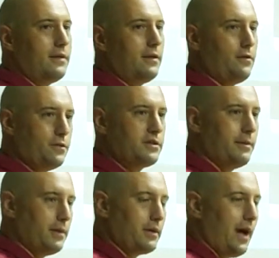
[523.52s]
They use
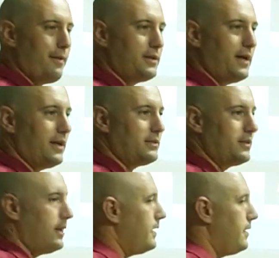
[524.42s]
similar
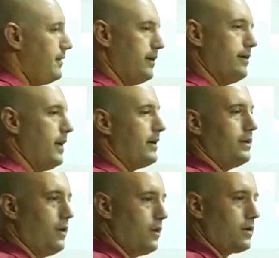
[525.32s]
habitats. They are not
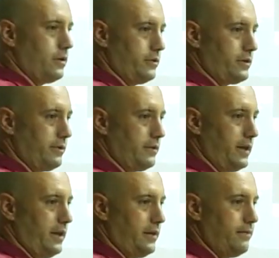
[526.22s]
at all closely
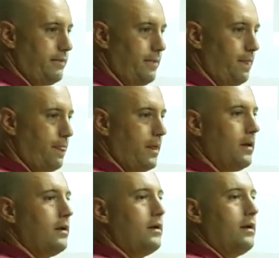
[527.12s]
related.
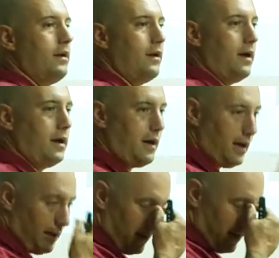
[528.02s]

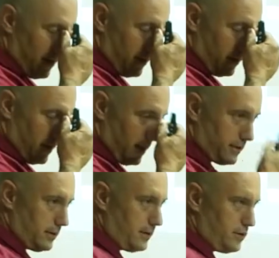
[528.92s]
Uh,
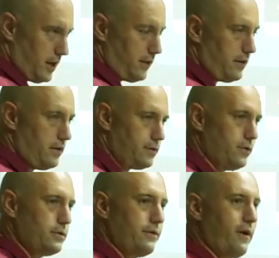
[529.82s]
Dr. Jonathan
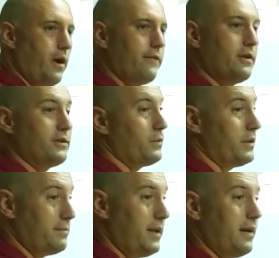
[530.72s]
Losos of Harvard, as
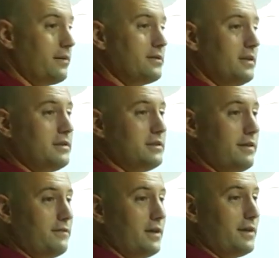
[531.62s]
well as many other scientists,
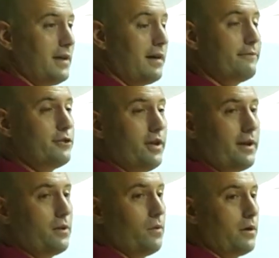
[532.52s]
have done a lot of
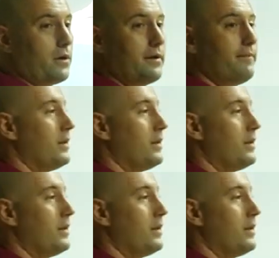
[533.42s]
genetic work.